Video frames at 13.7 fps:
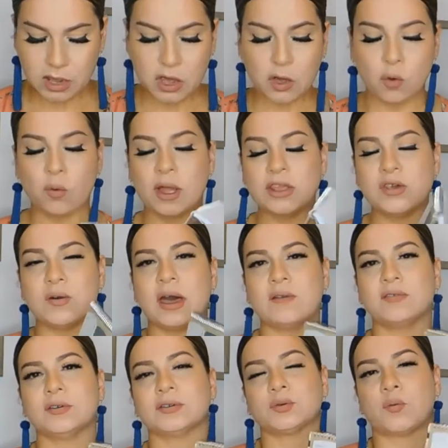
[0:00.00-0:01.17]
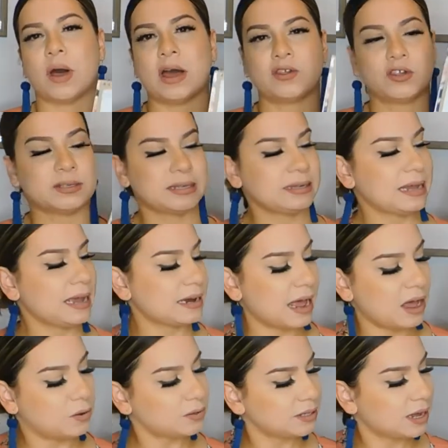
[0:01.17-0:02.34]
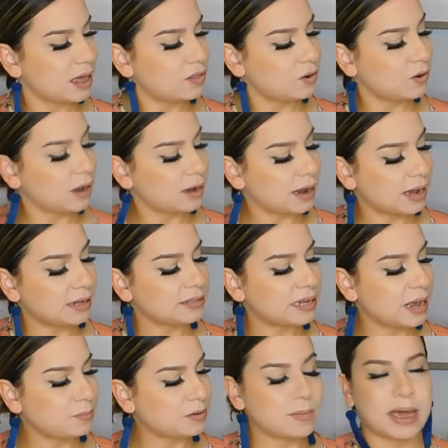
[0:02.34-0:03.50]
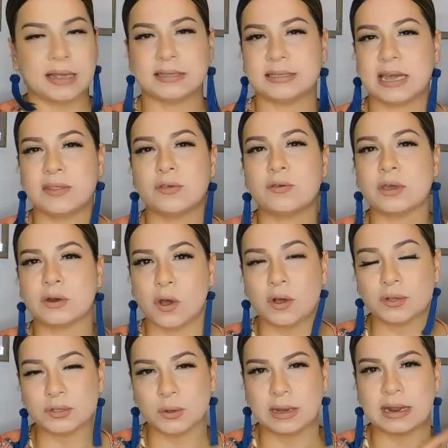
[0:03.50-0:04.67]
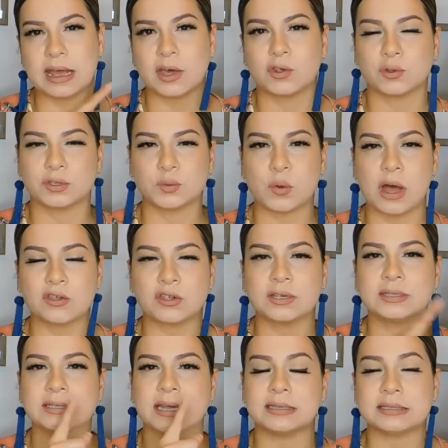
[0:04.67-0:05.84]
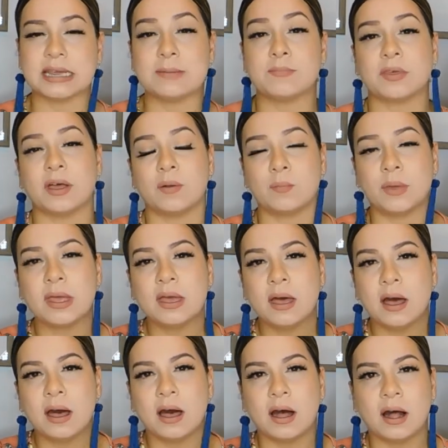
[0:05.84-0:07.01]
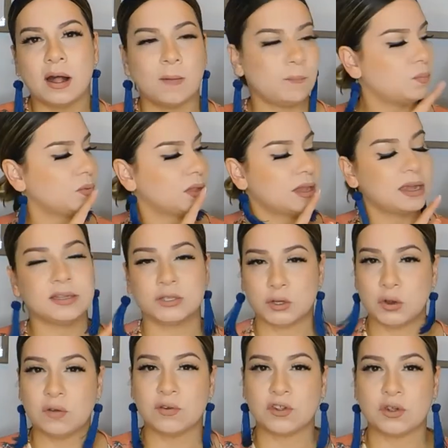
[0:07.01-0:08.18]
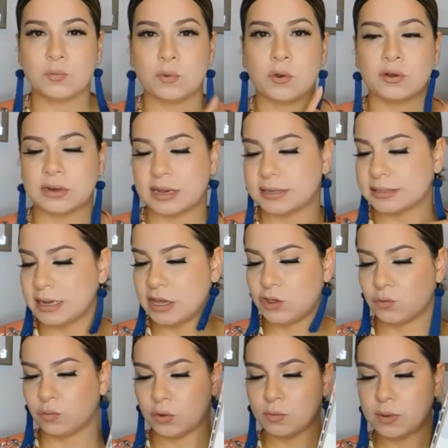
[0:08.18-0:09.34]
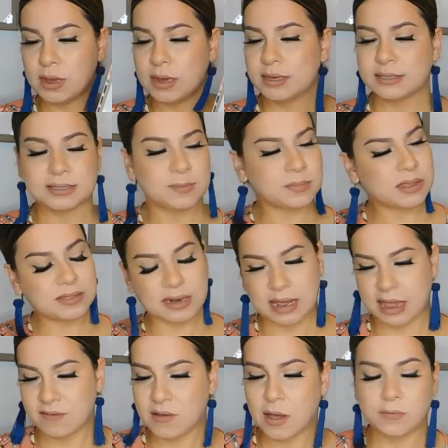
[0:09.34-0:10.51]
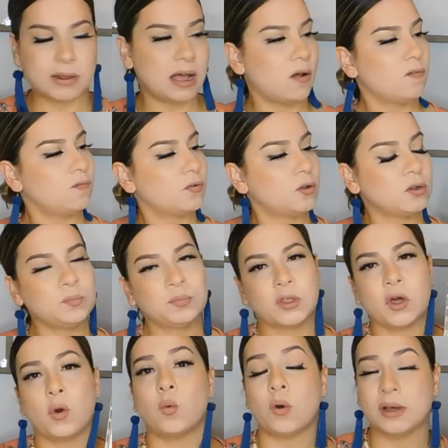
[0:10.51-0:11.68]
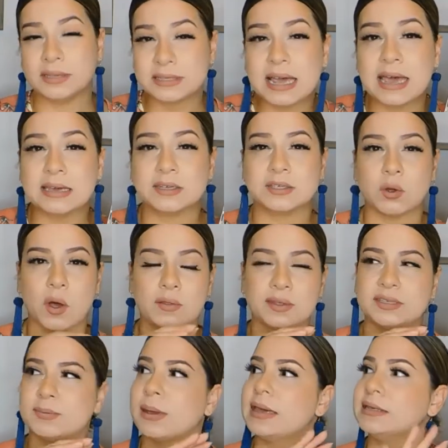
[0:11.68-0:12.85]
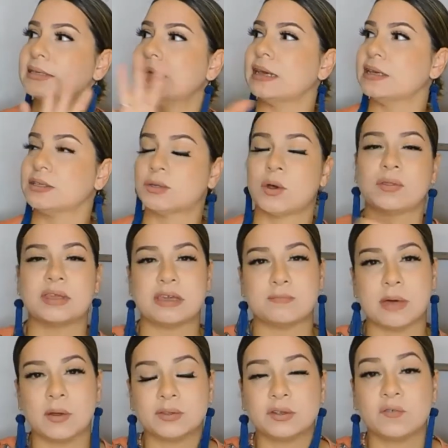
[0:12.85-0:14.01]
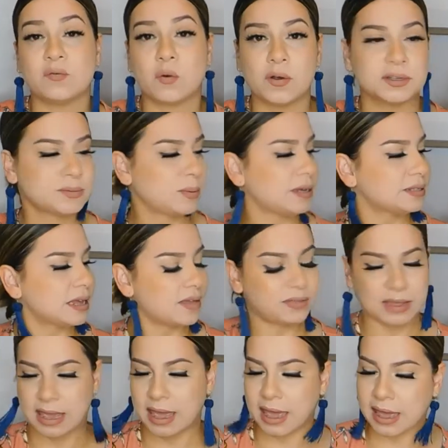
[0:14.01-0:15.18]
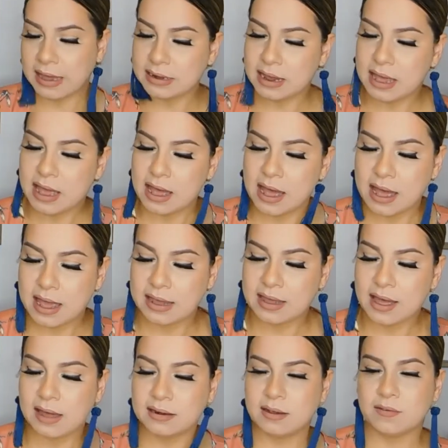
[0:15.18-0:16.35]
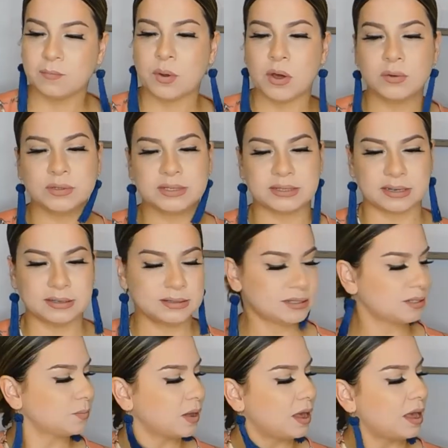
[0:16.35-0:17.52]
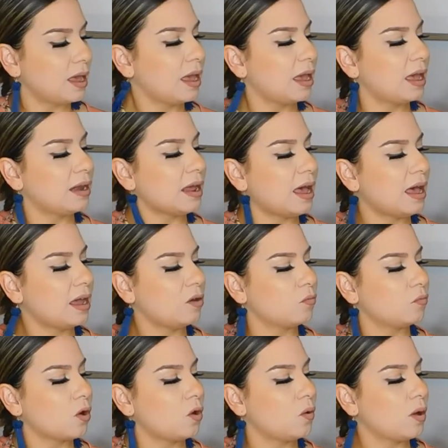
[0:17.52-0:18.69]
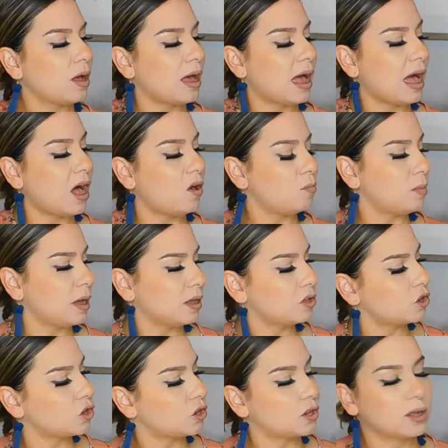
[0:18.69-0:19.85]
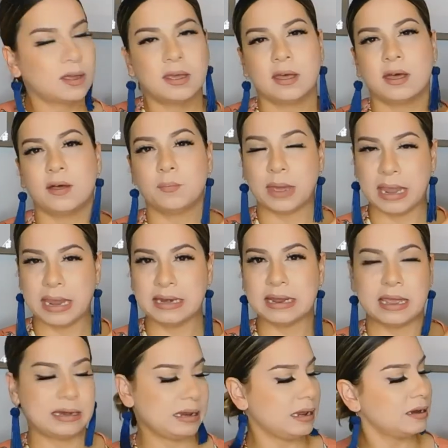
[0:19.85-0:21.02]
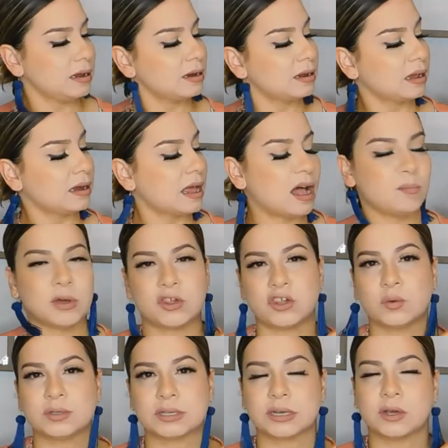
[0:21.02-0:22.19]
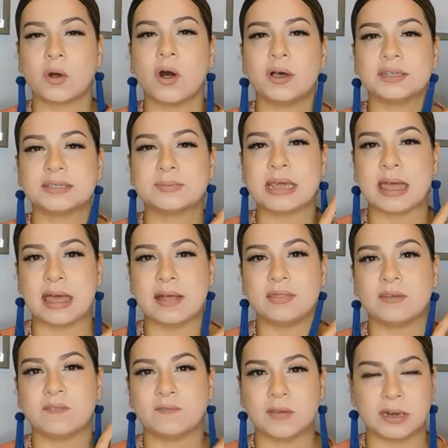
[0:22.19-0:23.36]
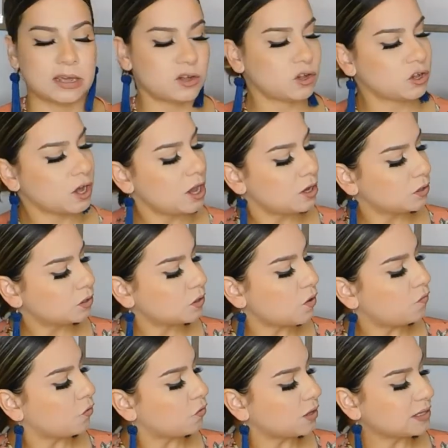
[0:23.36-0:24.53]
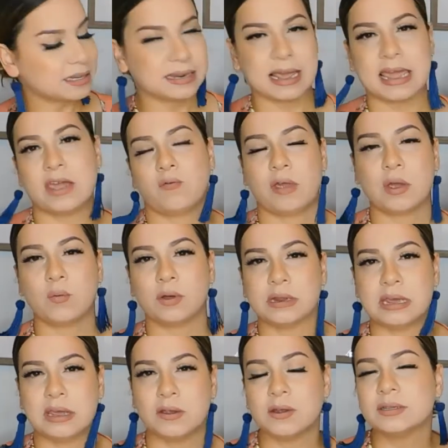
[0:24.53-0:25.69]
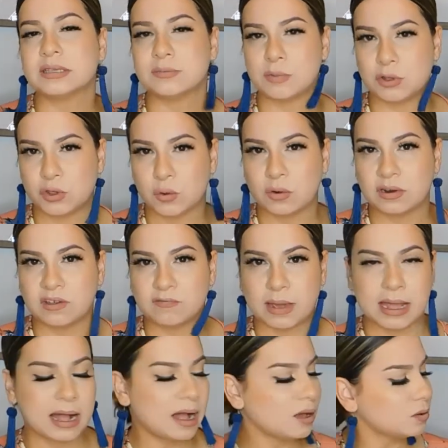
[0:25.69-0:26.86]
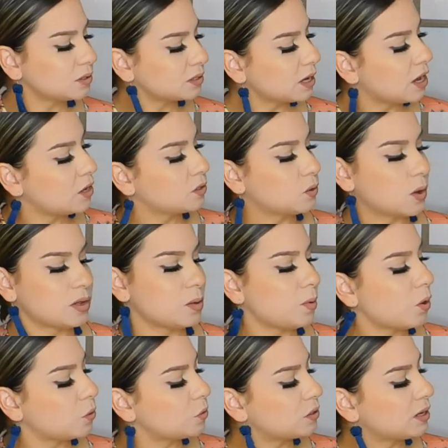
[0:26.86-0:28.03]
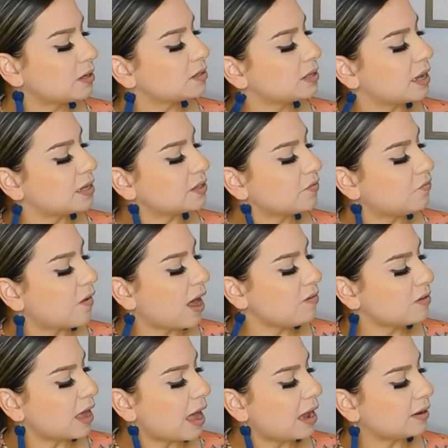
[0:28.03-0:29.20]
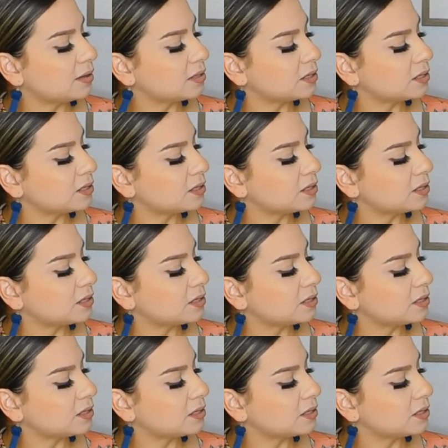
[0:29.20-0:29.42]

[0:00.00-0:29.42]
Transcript: When you have your swatches laid out together, and I taped mine together, you can also get extra swatches and tape them into your vision board next to each room. Something that I found helpful once I saw the space and I saw the amount of wall space that they had, I got Post-its and I wrote how much paint I needed and how much it was going to cost me and the finish. So for this light gray one here, it's the majority of my house. So on the Post-it it says 5 gallons,